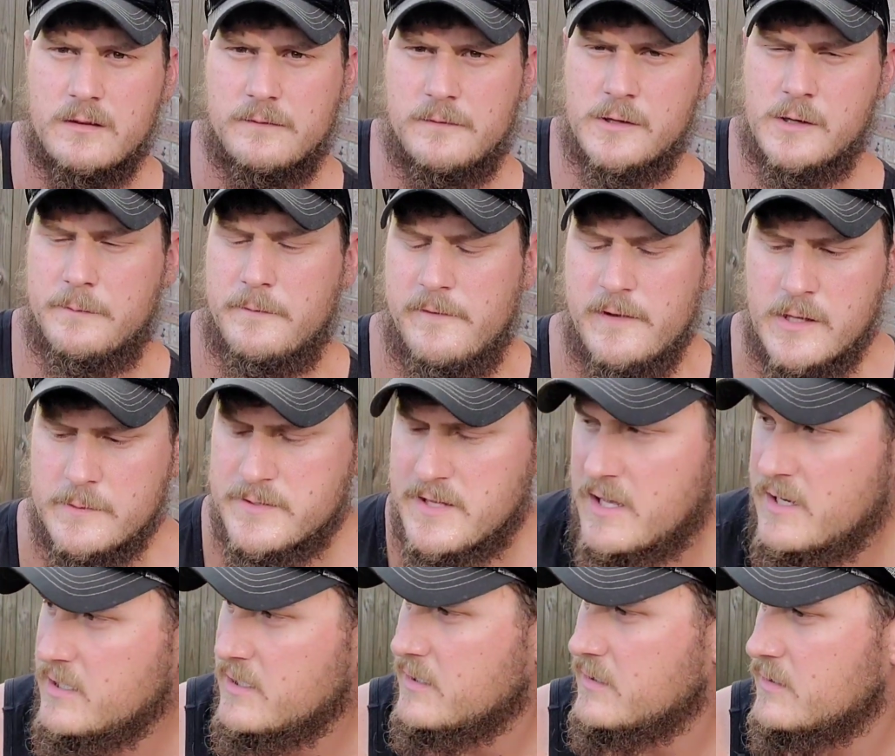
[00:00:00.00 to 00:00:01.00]
for a Phillips
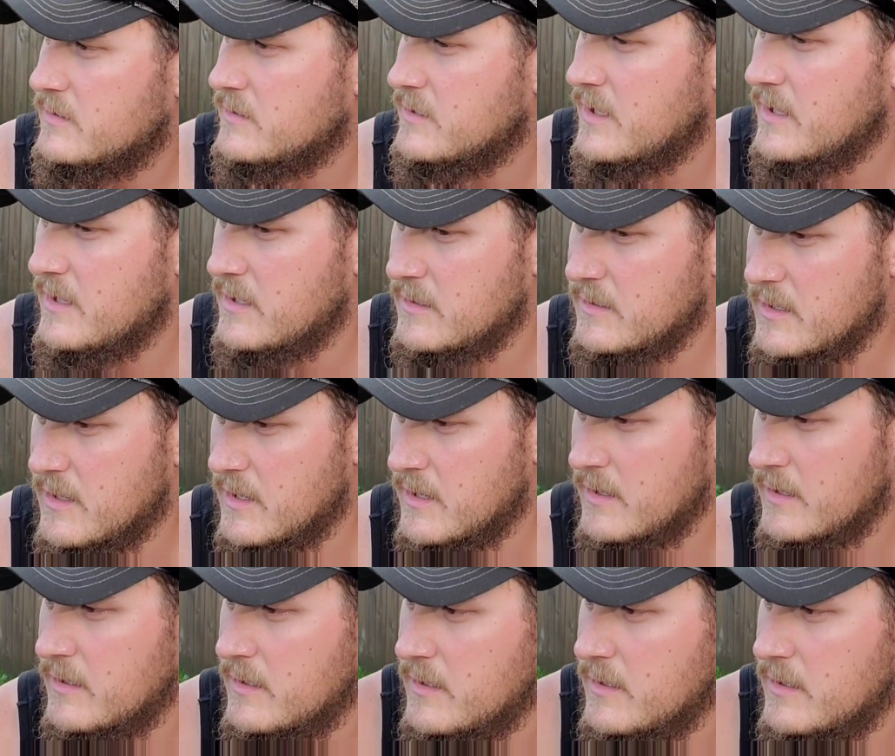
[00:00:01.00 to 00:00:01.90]
head, and well,